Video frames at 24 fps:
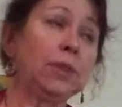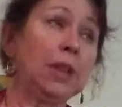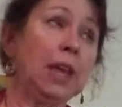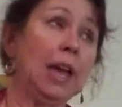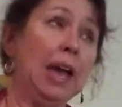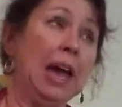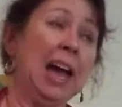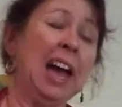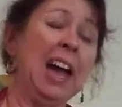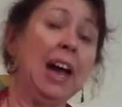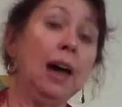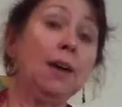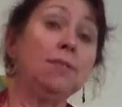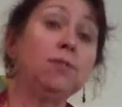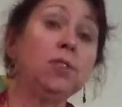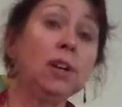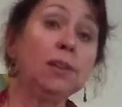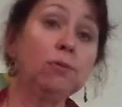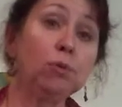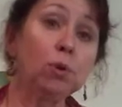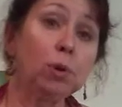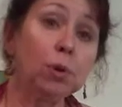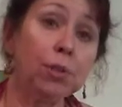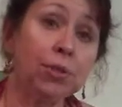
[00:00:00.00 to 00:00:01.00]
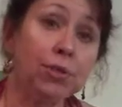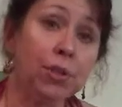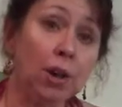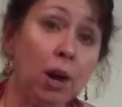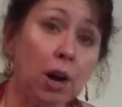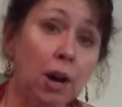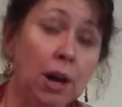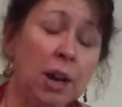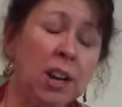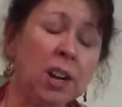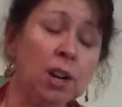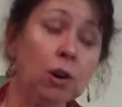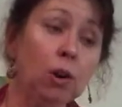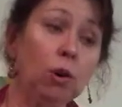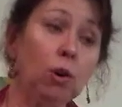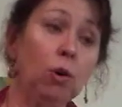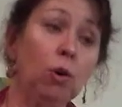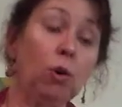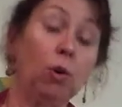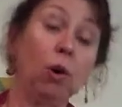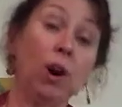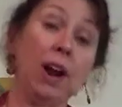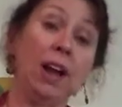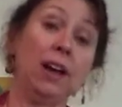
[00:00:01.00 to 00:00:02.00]
have liberal thought
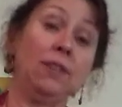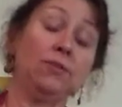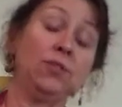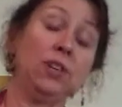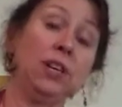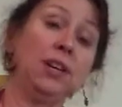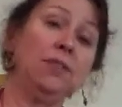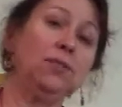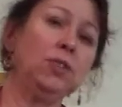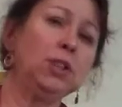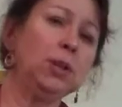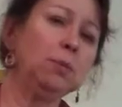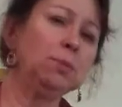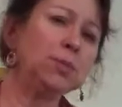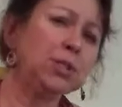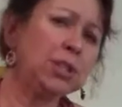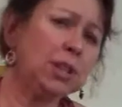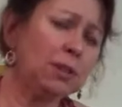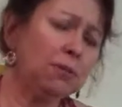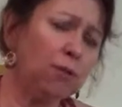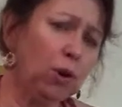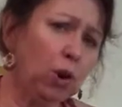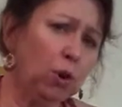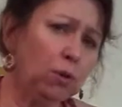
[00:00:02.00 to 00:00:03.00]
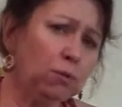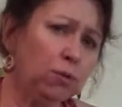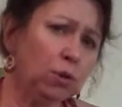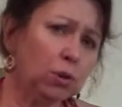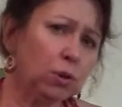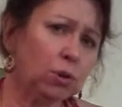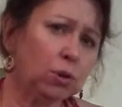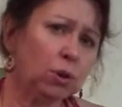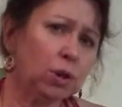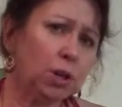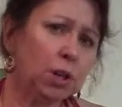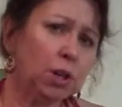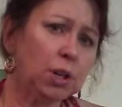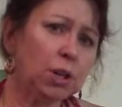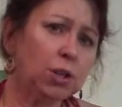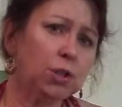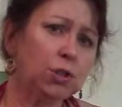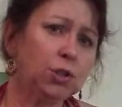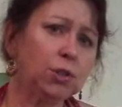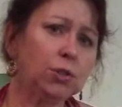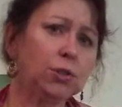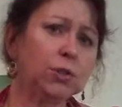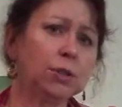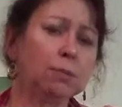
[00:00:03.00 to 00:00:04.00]
or have given themselves over
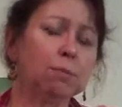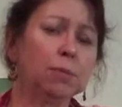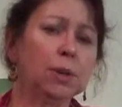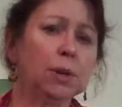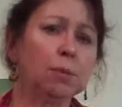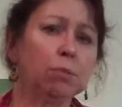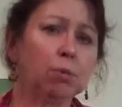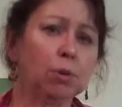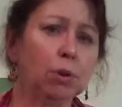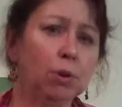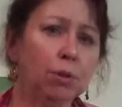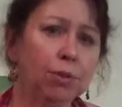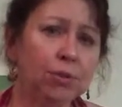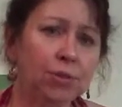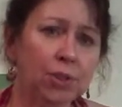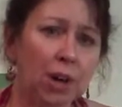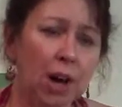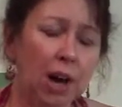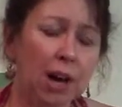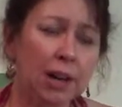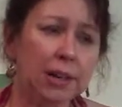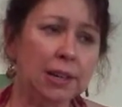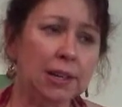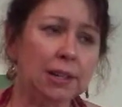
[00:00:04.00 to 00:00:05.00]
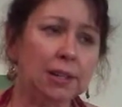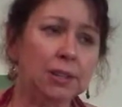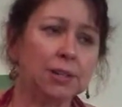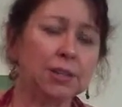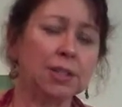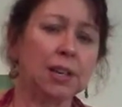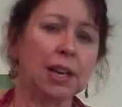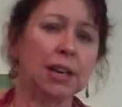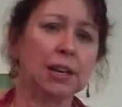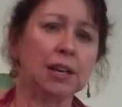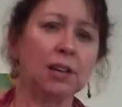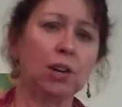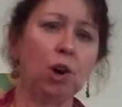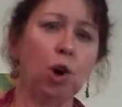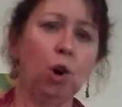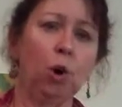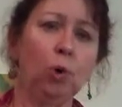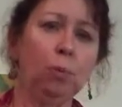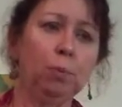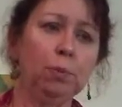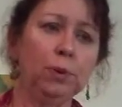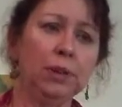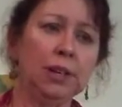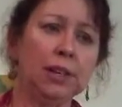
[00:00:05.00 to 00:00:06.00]
to some liberal thought. And it's like an
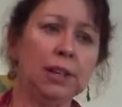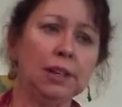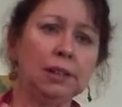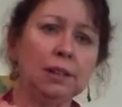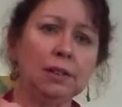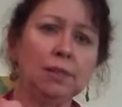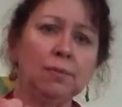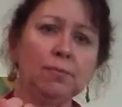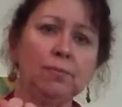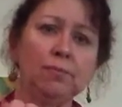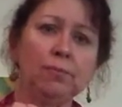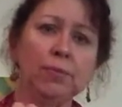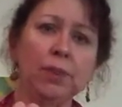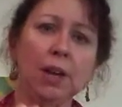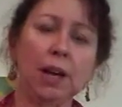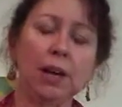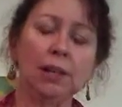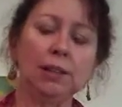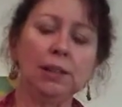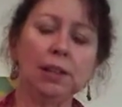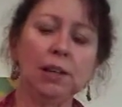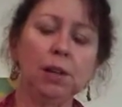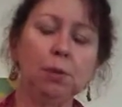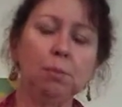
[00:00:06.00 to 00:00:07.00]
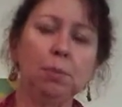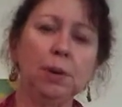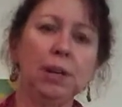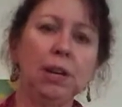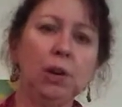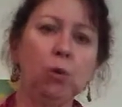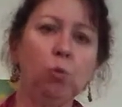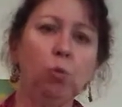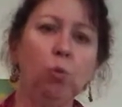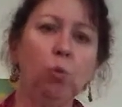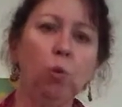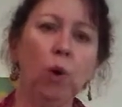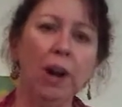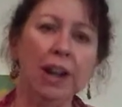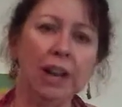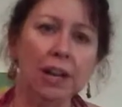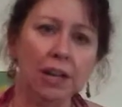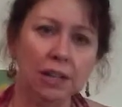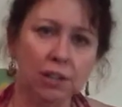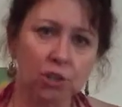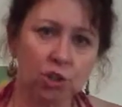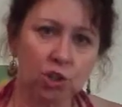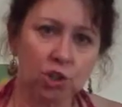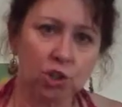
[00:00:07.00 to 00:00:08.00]
opening, a little bitty
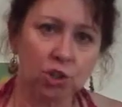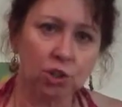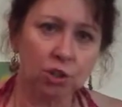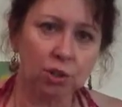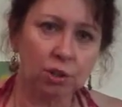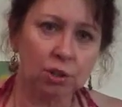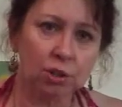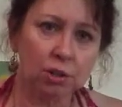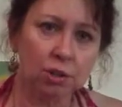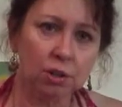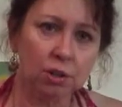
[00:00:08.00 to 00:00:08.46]
wedge